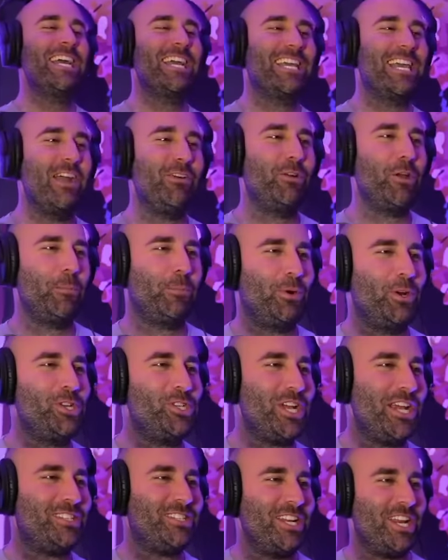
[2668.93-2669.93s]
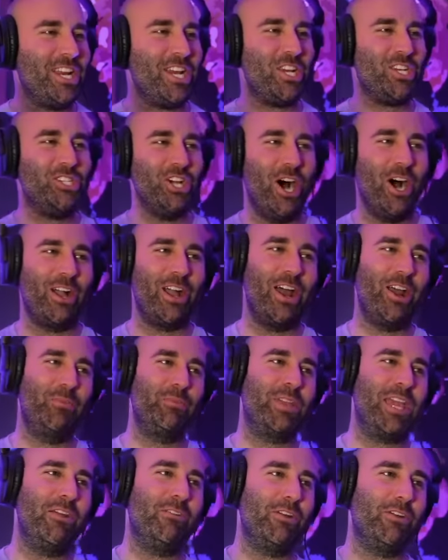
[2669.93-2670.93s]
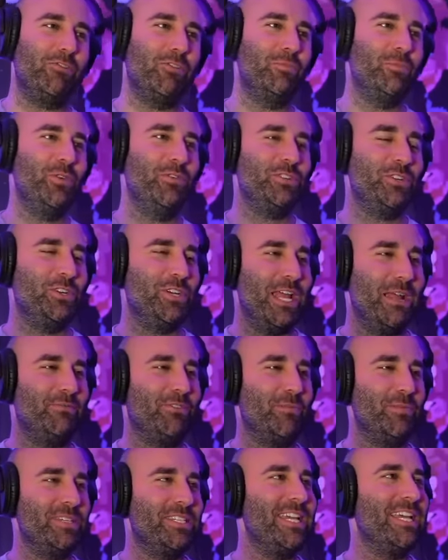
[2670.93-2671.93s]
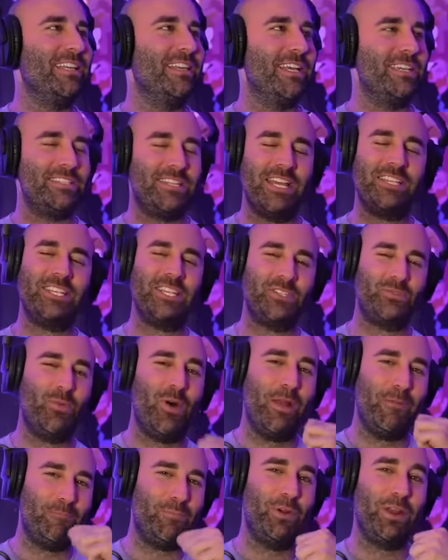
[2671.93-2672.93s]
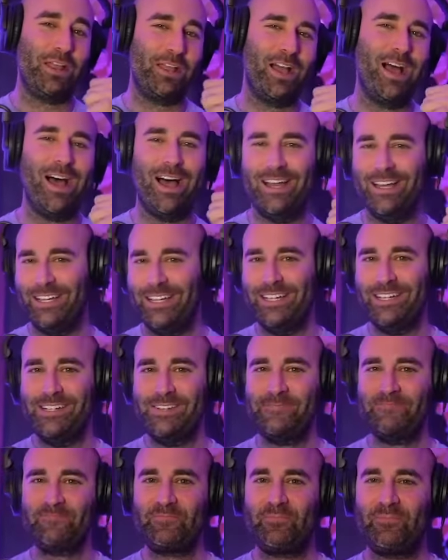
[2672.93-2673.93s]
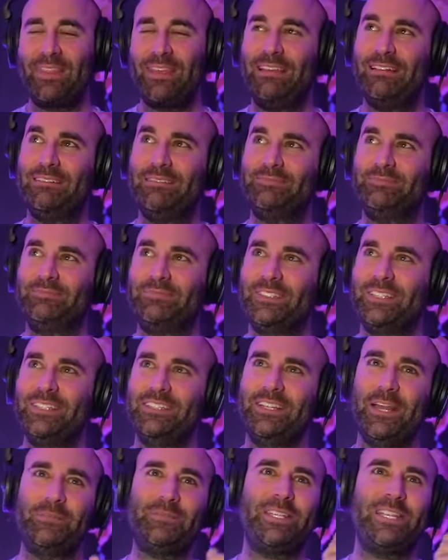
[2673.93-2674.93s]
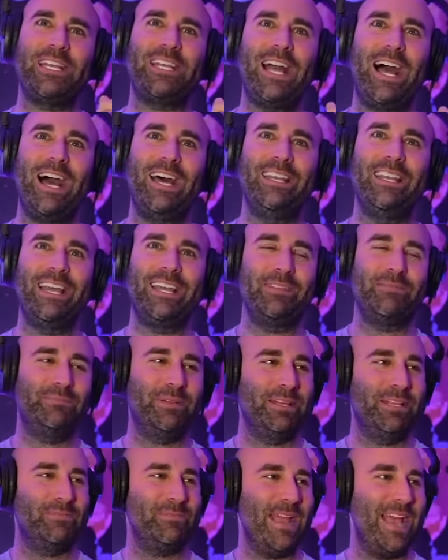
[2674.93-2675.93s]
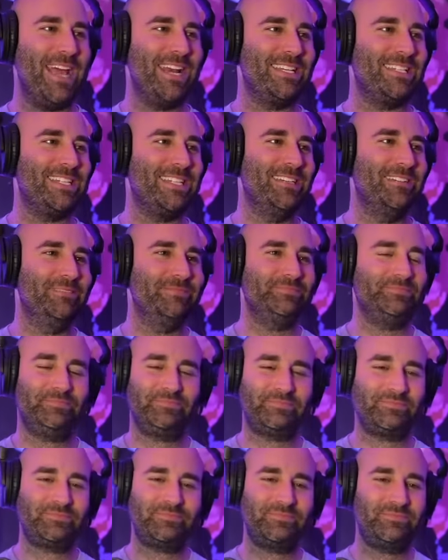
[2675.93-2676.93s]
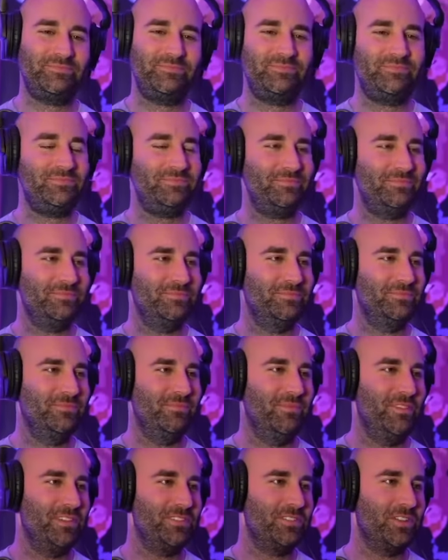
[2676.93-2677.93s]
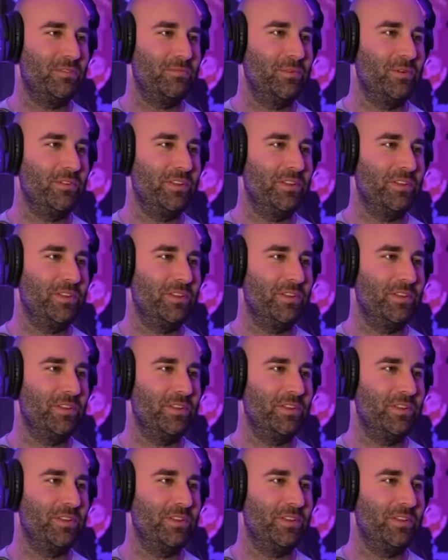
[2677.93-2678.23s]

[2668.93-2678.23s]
Gary appreciates I didn't dog on him. Gary removed your name from his hit list as he's what, putting a lipstick on like in Billy Madison? That's a good